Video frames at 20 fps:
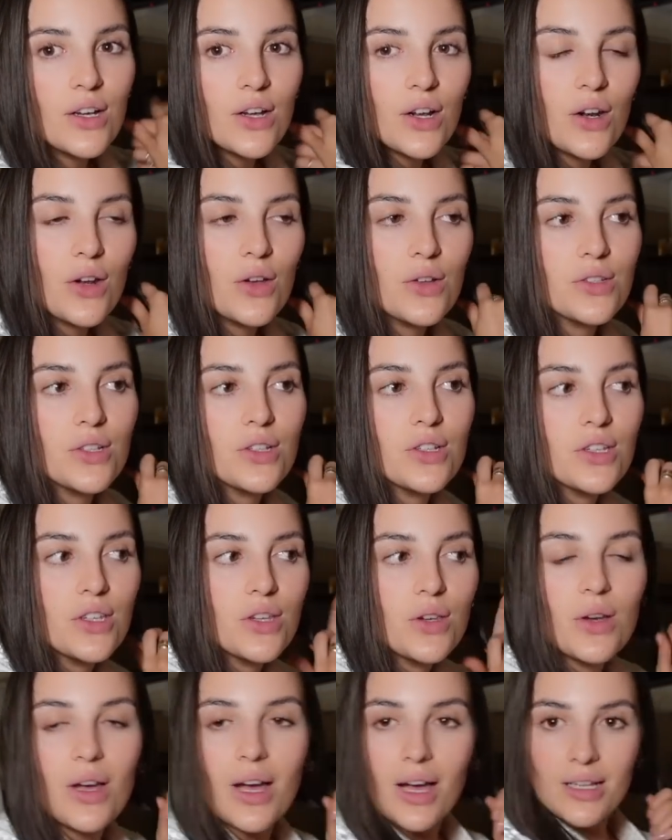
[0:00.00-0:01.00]
closest to
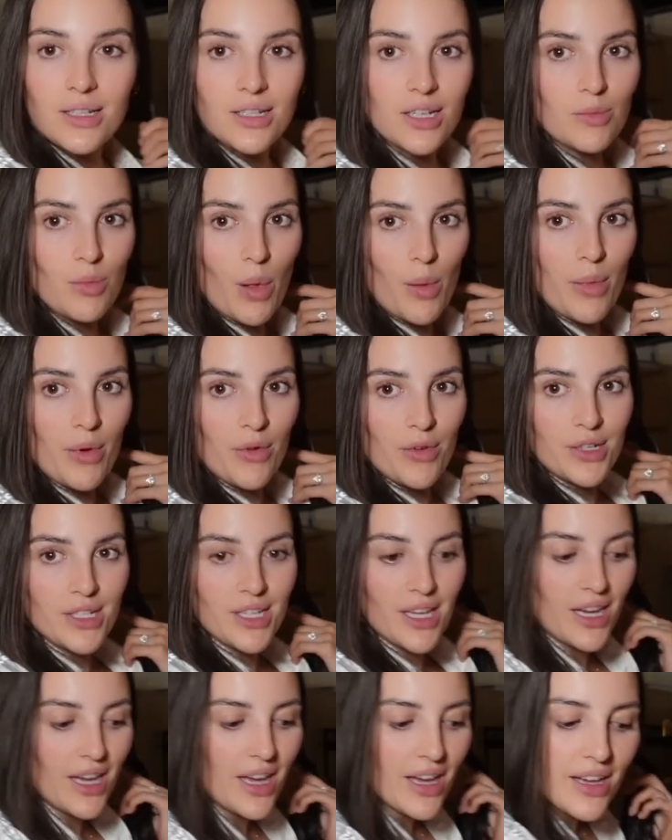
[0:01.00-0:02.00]
you guys, because my mirror is
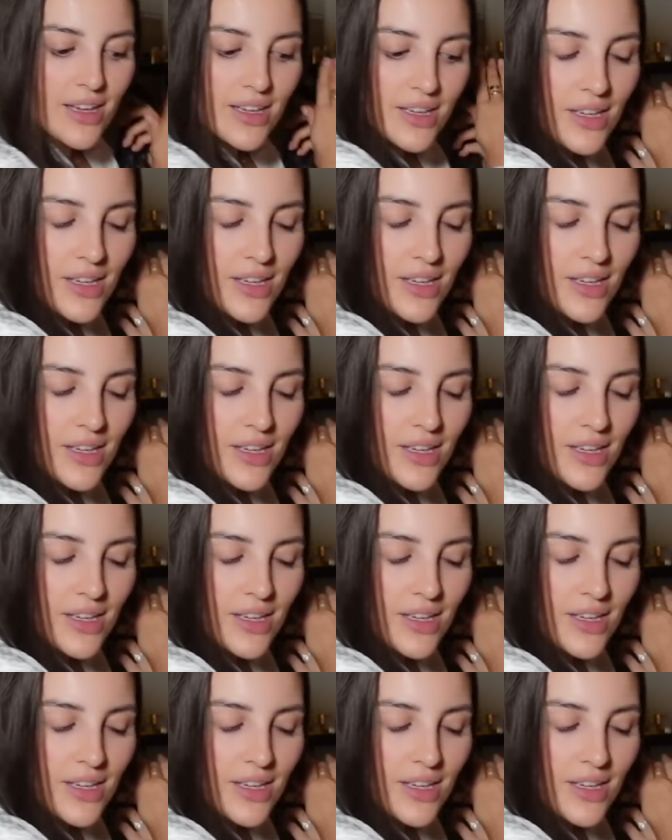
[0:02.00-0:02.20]
here.